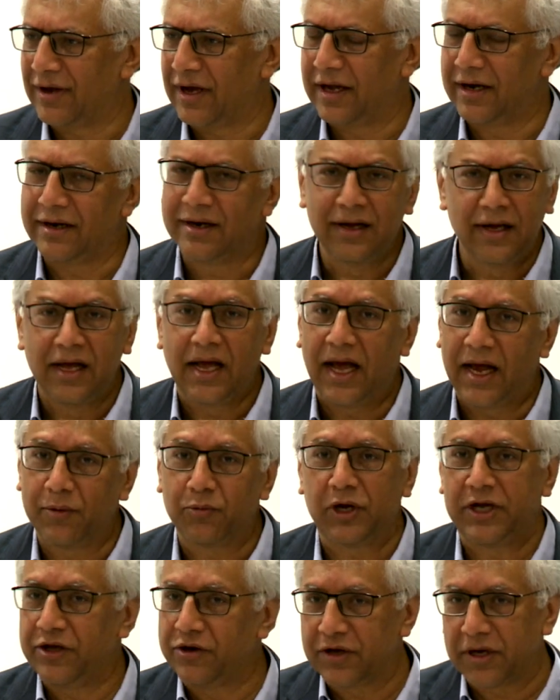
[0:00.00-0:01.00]
and, and
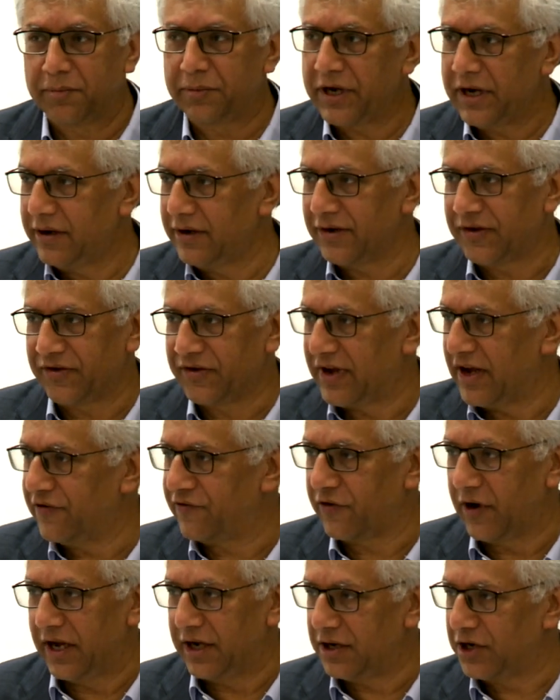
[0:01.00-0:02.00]
when you compare it to, say,
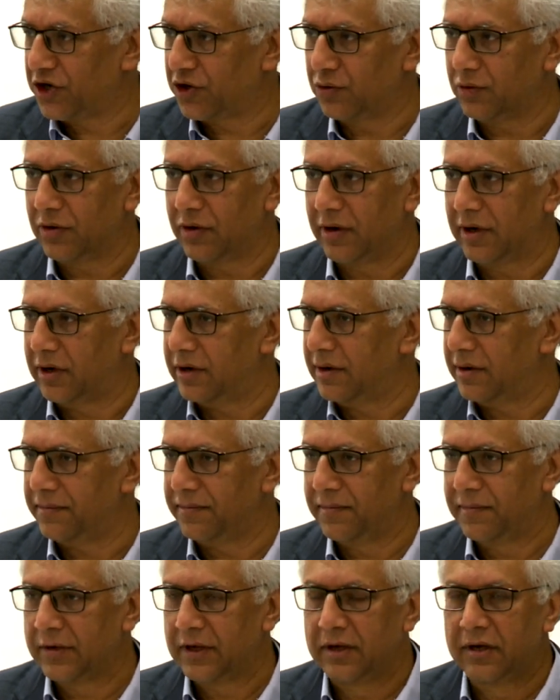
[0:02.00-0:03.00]
French or
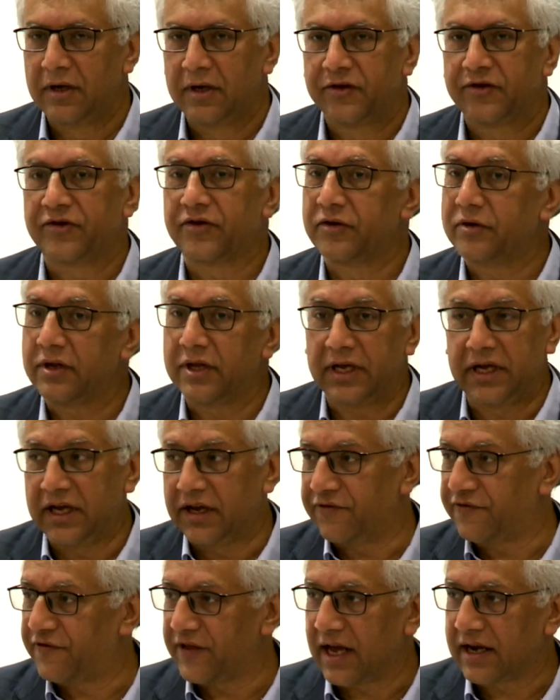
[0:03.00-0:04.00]
certainly
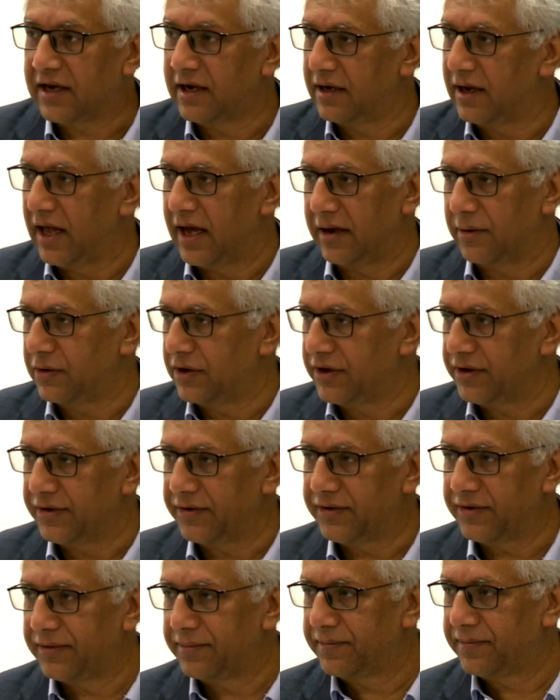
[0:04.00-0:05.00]
inflected
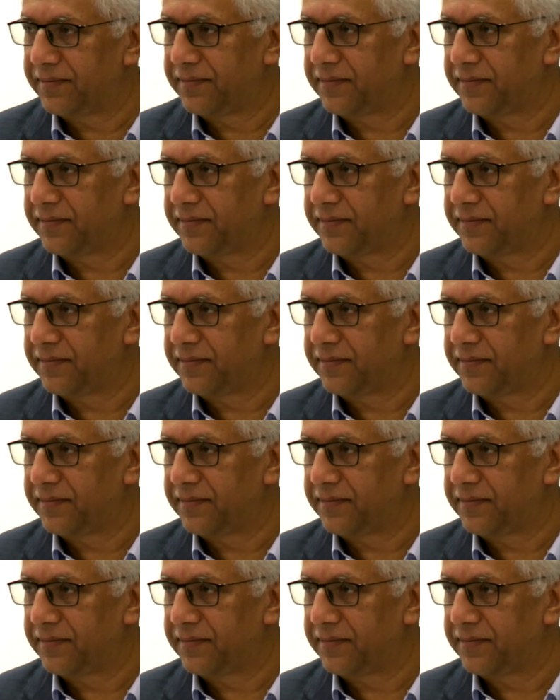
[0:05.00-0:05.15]
languages,